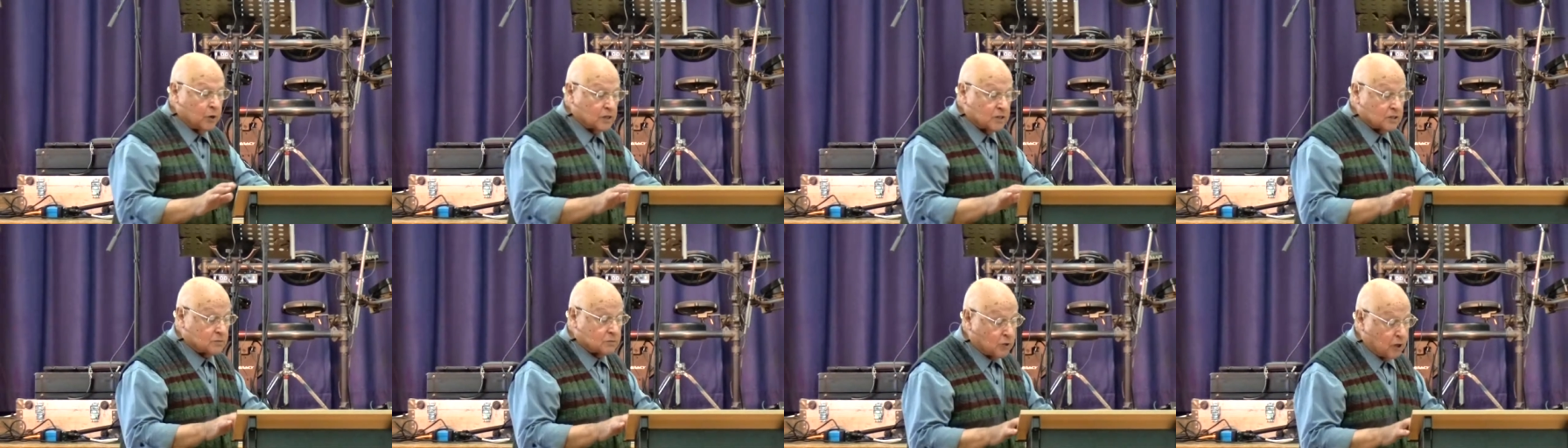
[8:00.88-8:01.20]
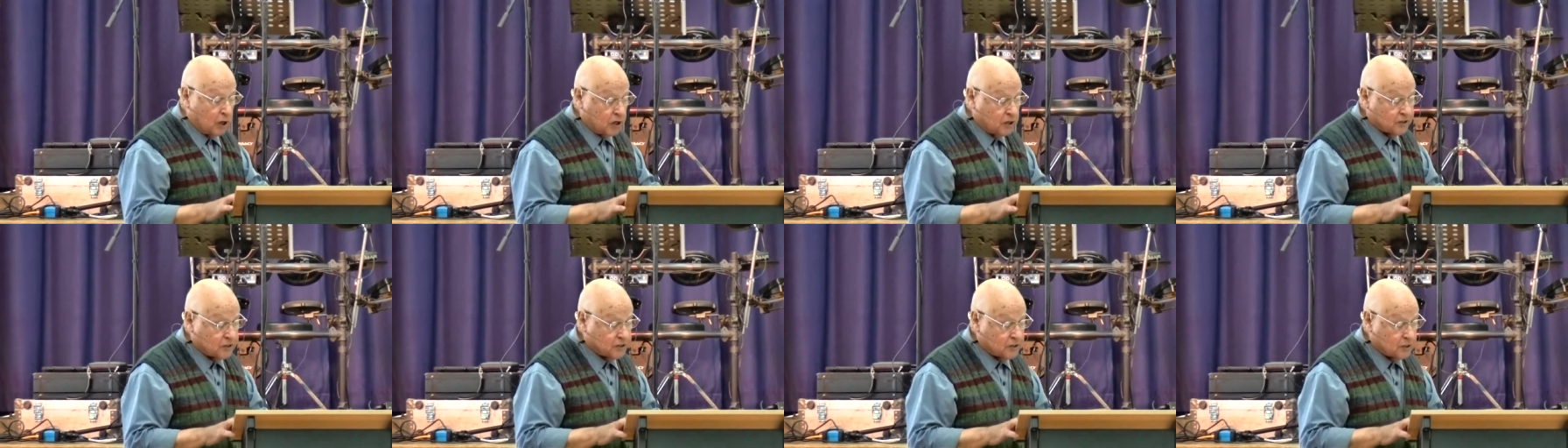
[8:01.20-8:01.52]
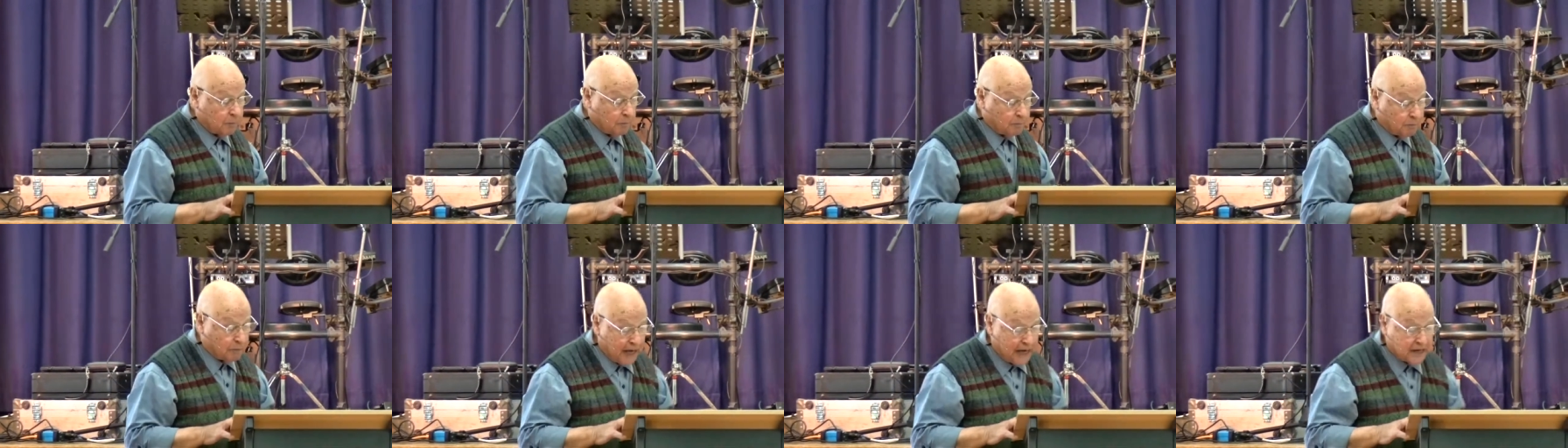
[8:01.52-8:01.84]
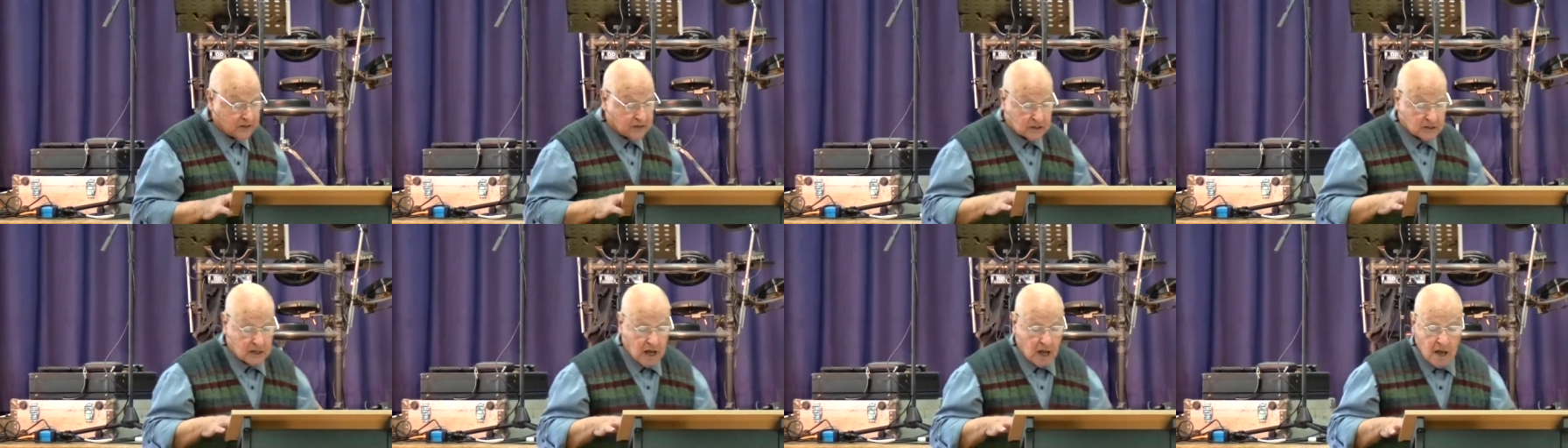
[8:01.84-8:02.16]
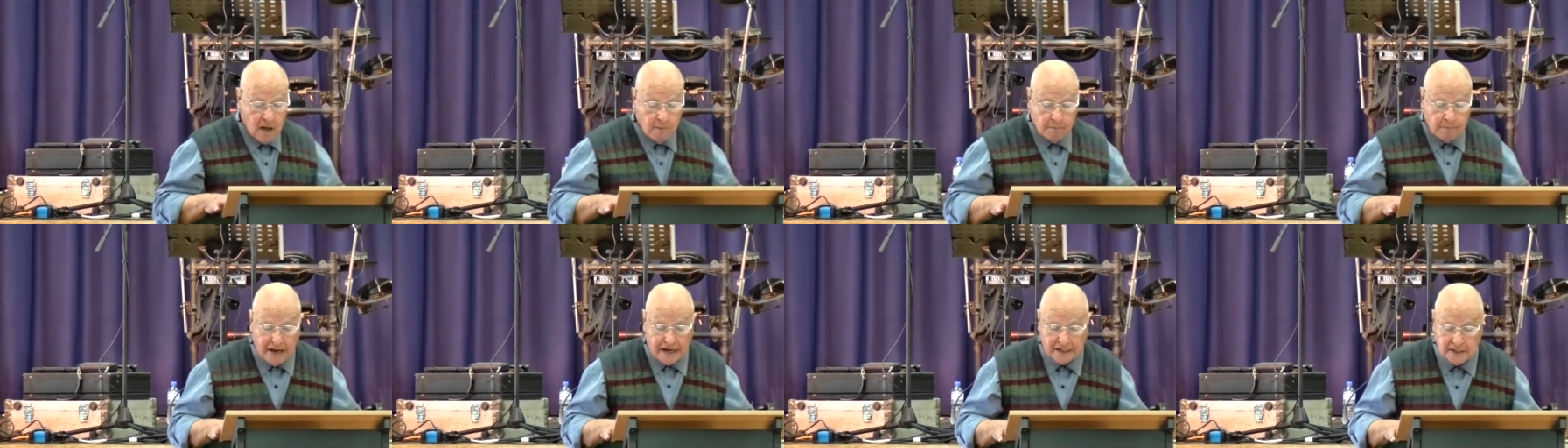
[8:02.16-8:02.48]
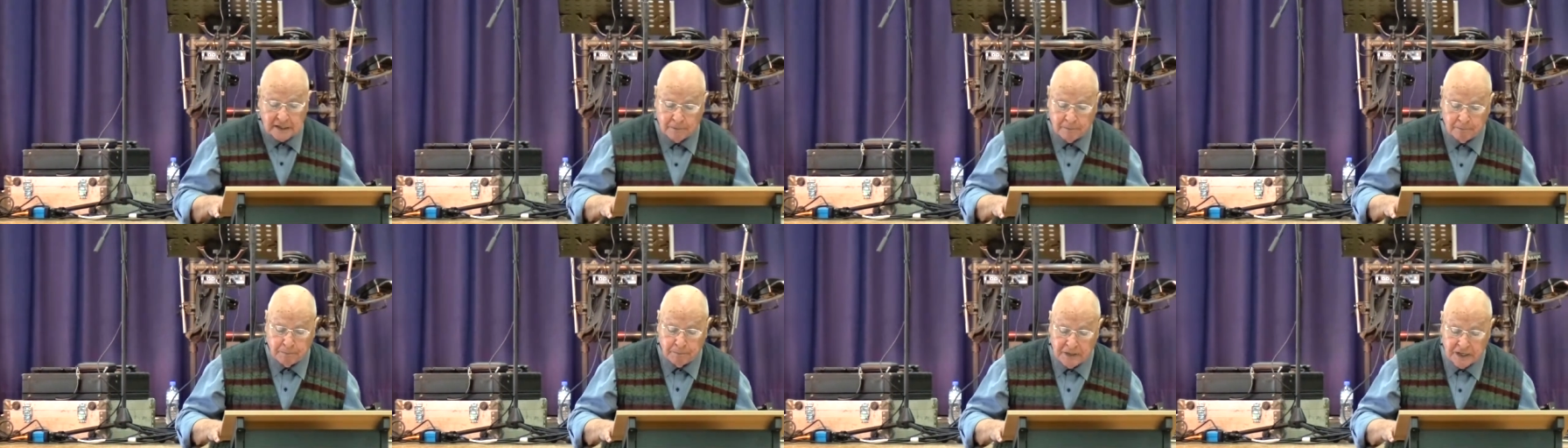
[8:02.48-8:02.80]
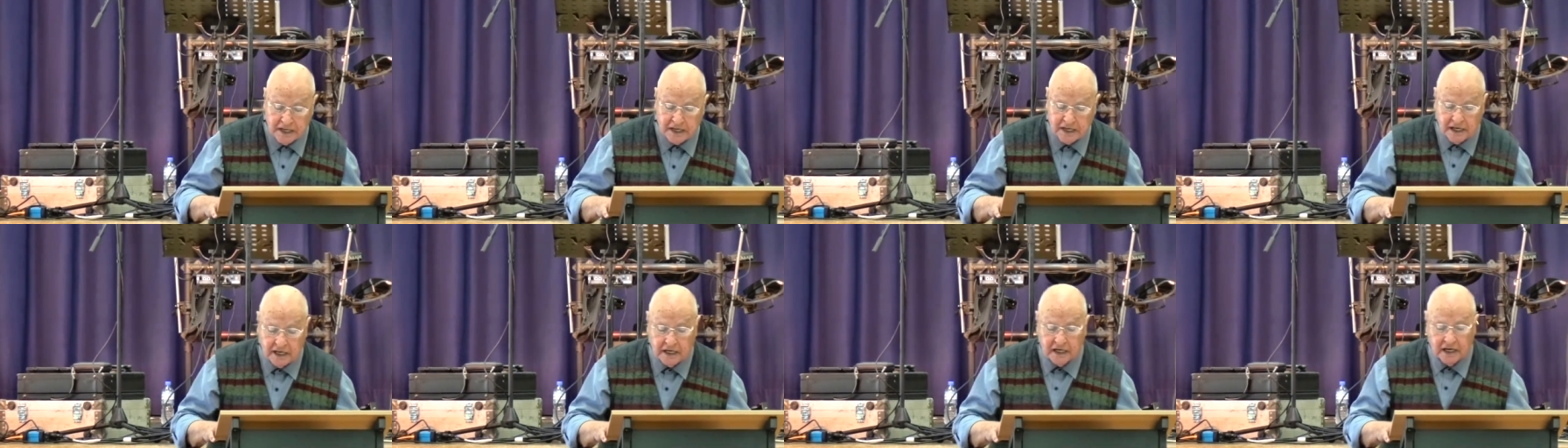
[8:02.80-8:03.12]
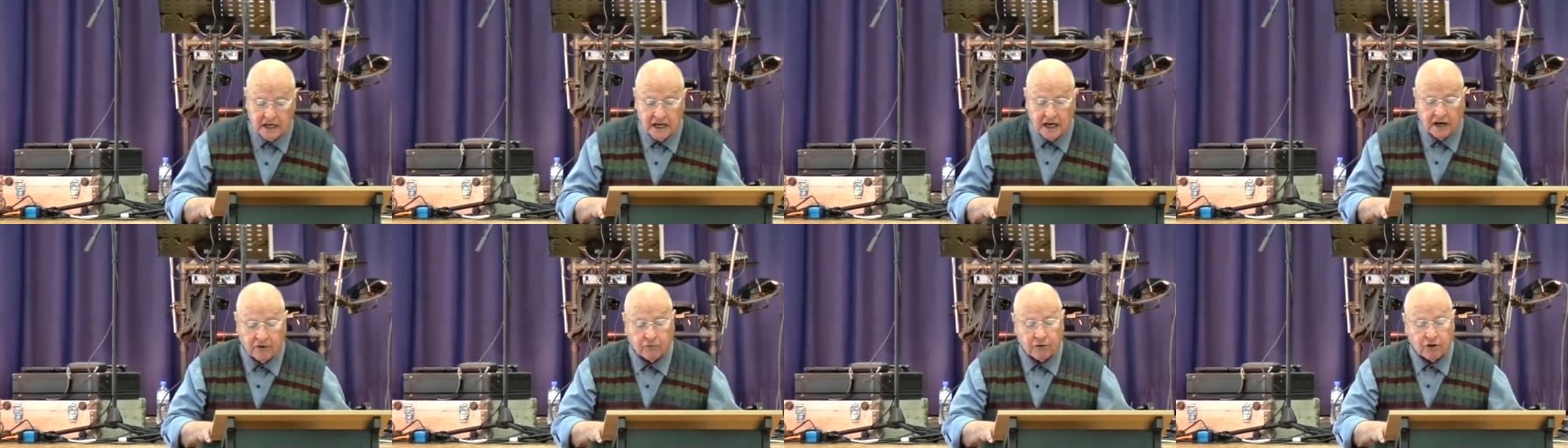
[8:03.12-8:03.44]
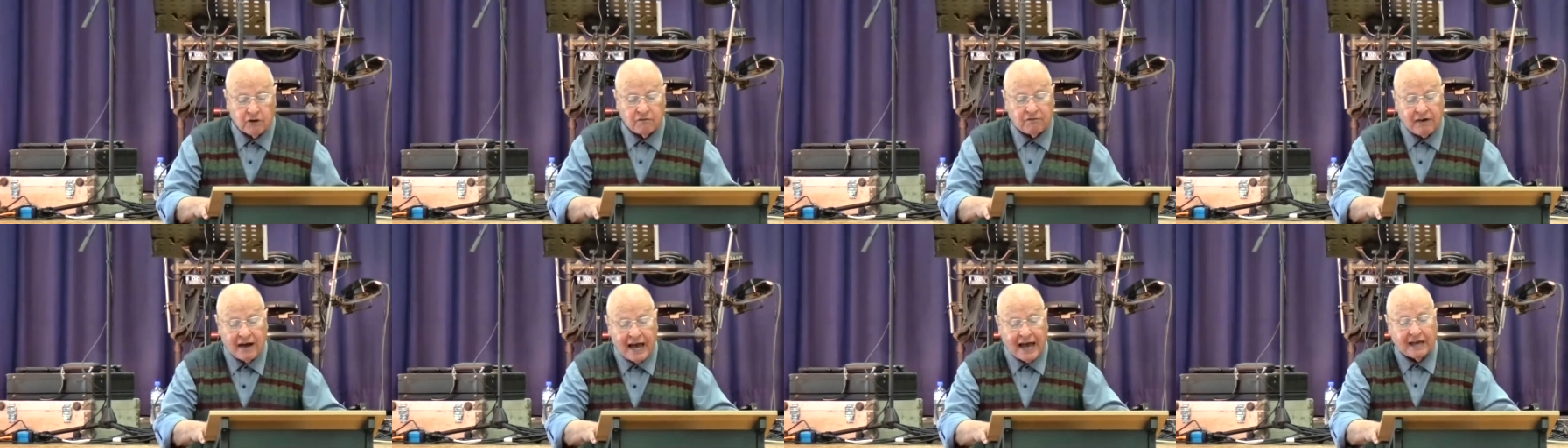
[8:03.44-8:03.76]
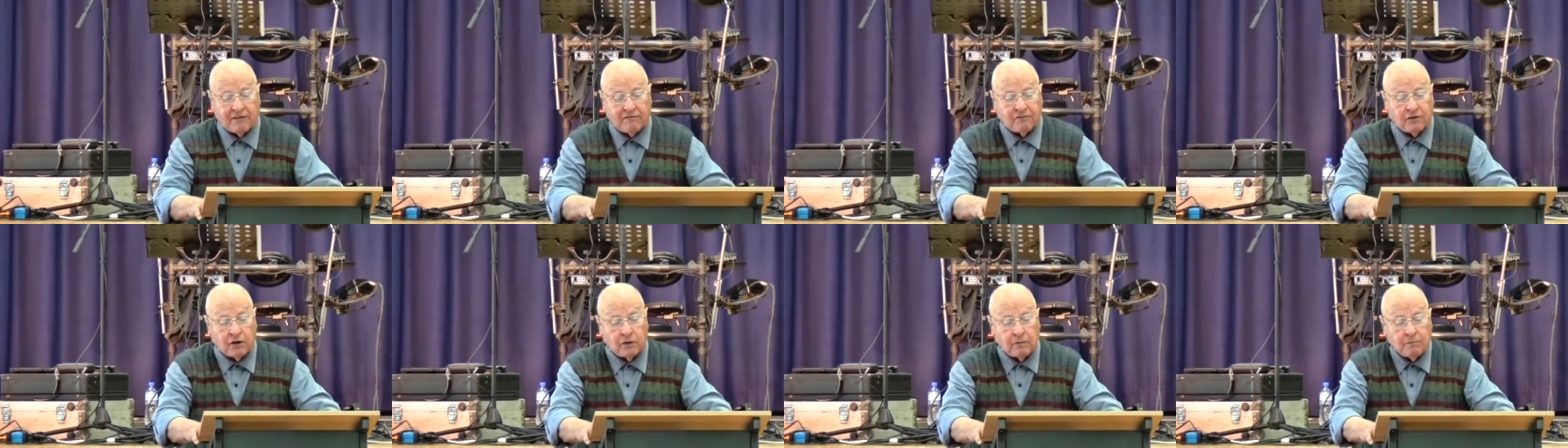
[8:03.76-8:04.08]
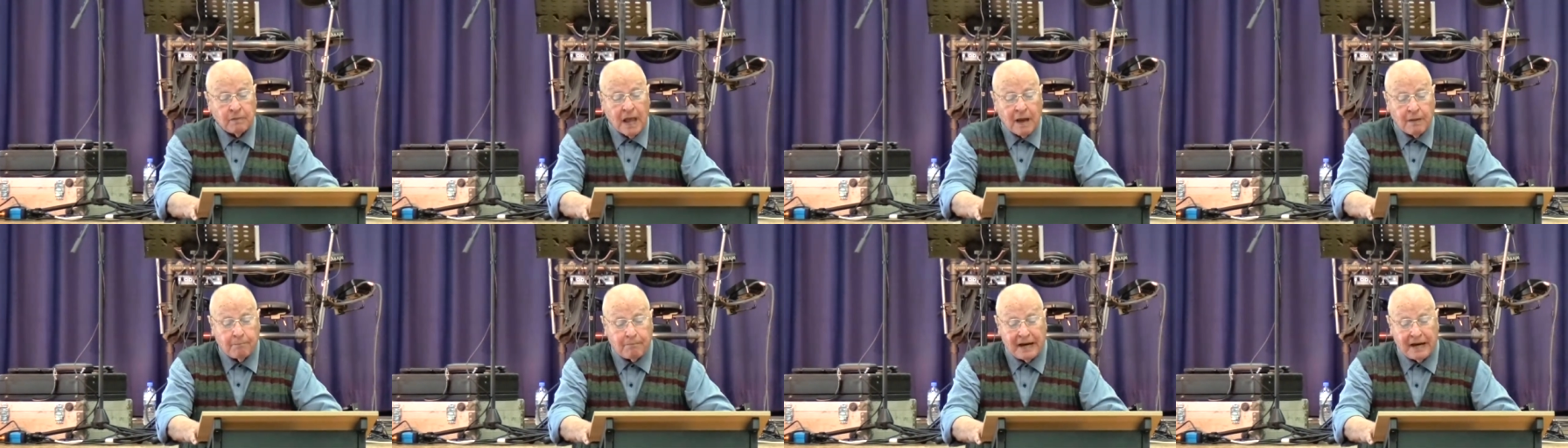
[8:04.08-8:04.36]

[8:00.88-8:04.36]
was also blessed by the beginning of revival,